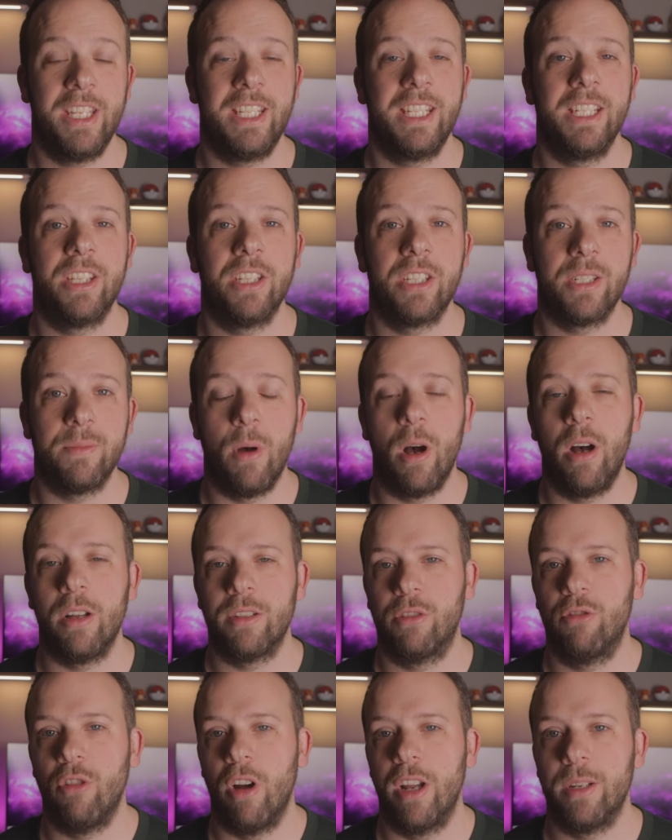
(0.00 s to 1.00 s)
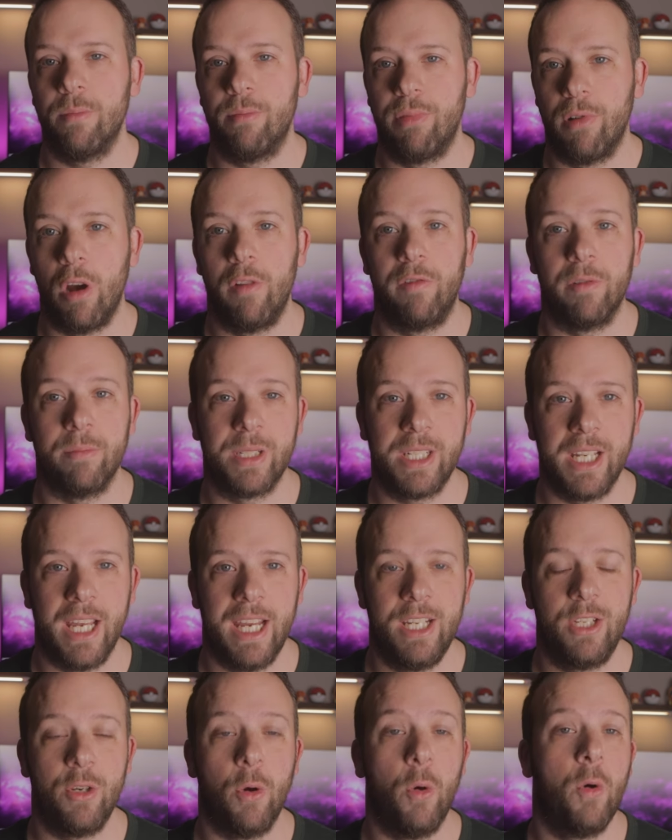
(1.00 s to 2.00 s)
this is the Smart Grinder Pro from
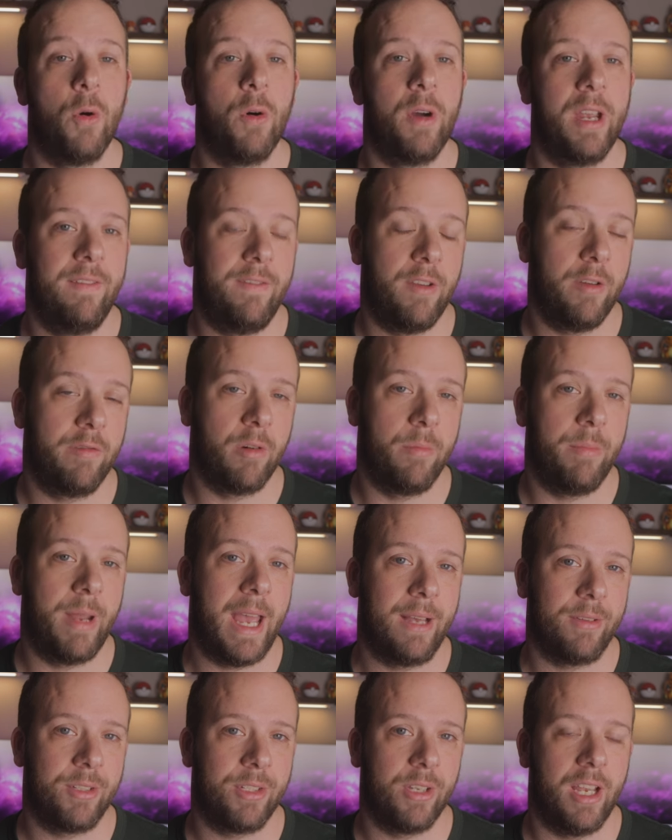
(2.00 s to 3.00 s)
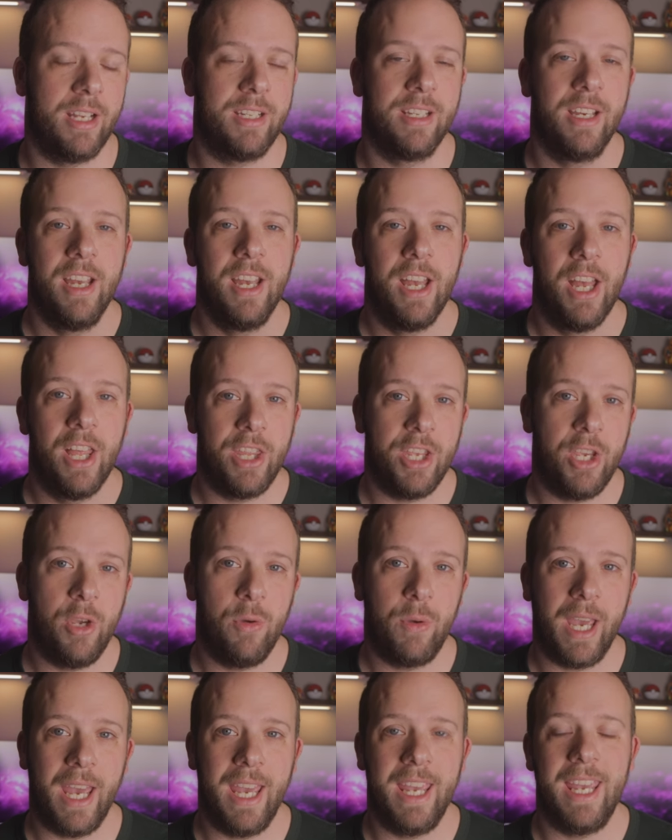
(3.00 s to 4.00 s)
Sage, or if you're from outside
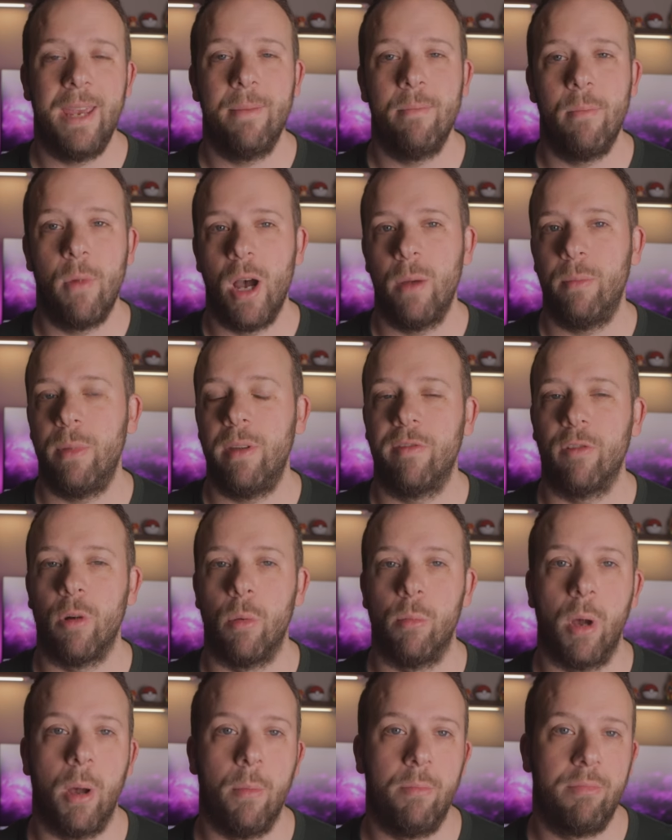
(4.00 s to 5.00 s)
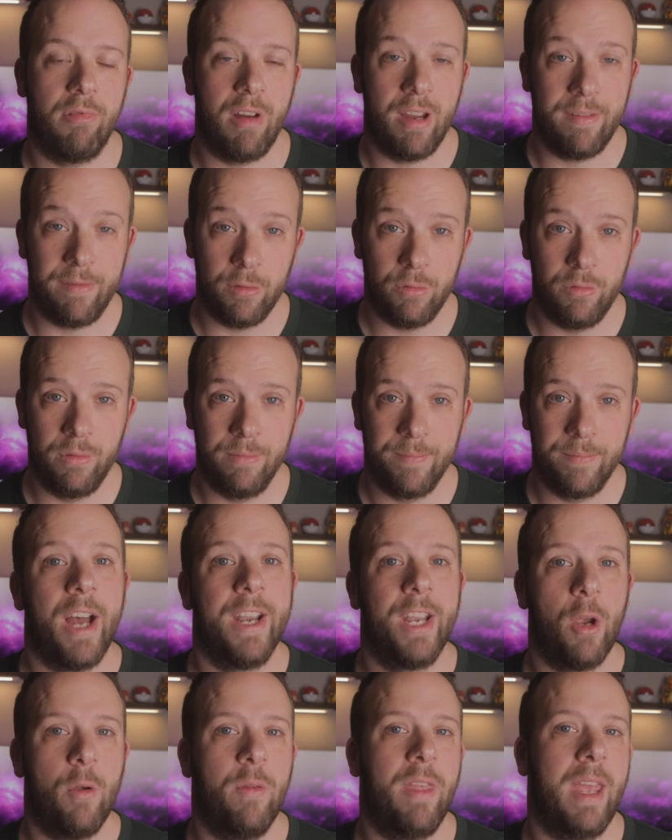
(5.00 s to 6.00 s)
the UK, it might be from Breville.
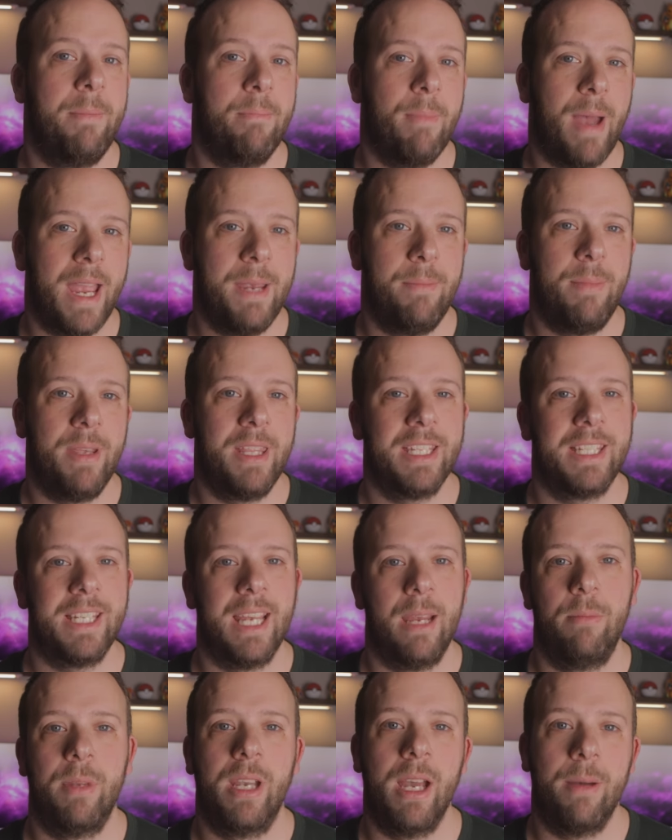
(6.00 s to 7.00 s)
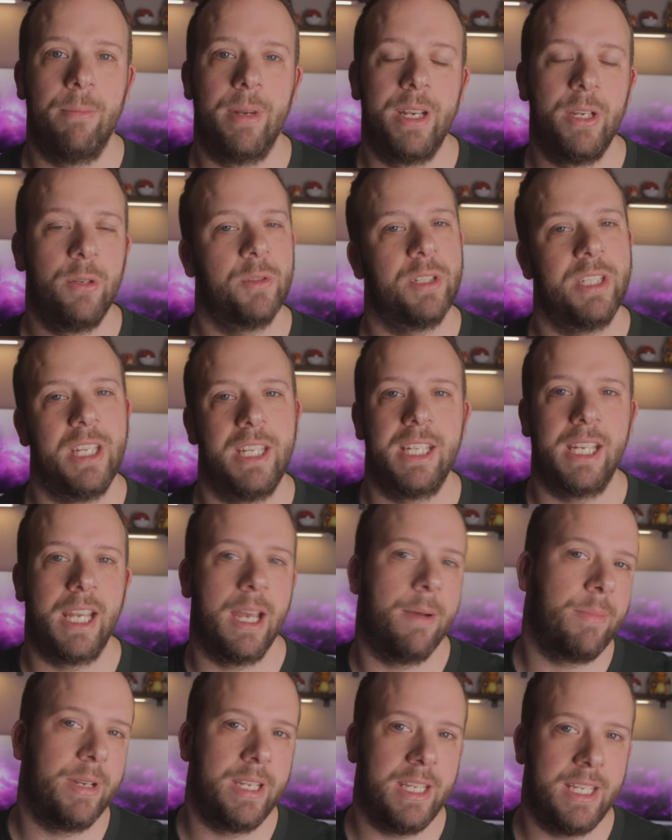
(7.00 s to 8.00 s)
I know they may be the same company or sister
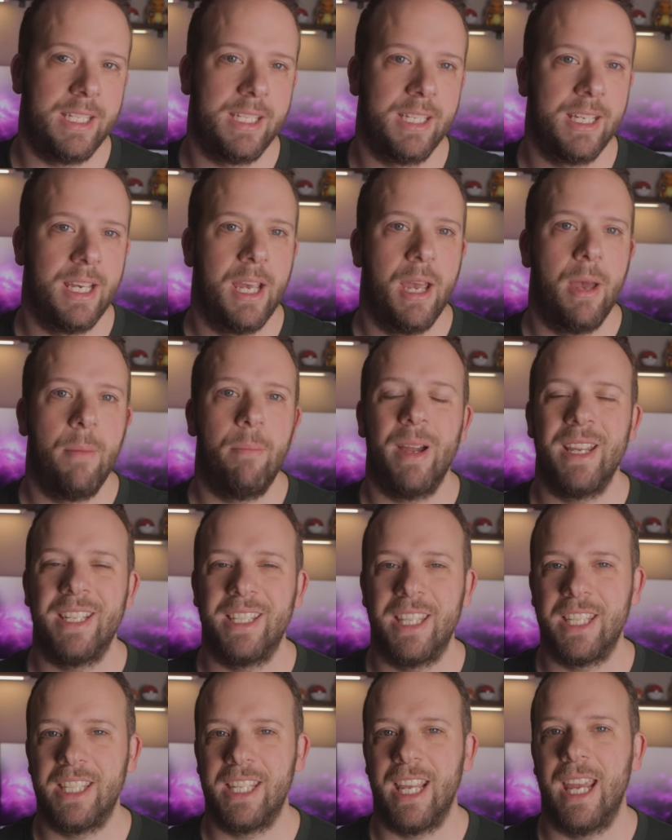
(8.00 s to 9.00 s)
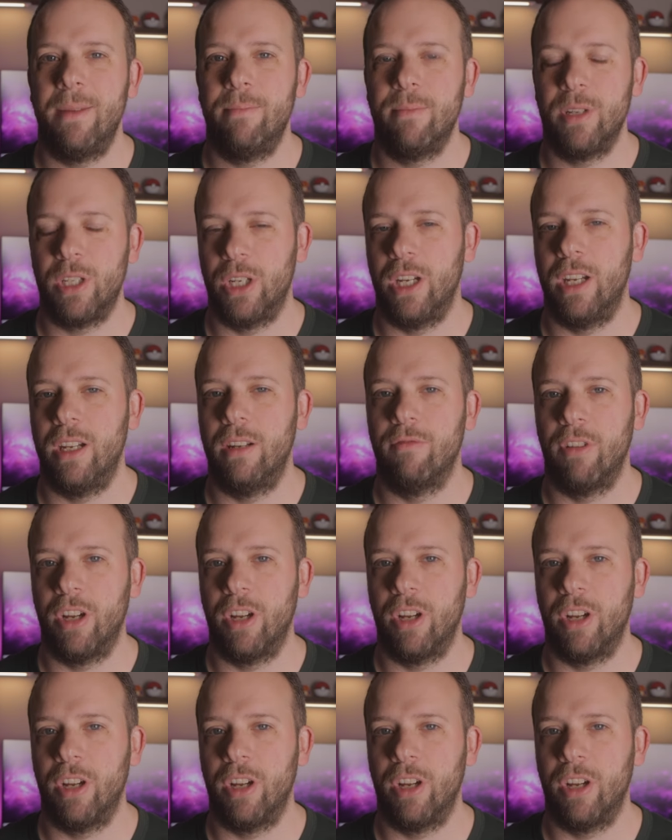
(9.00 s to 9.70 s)
companies, but it's the same machine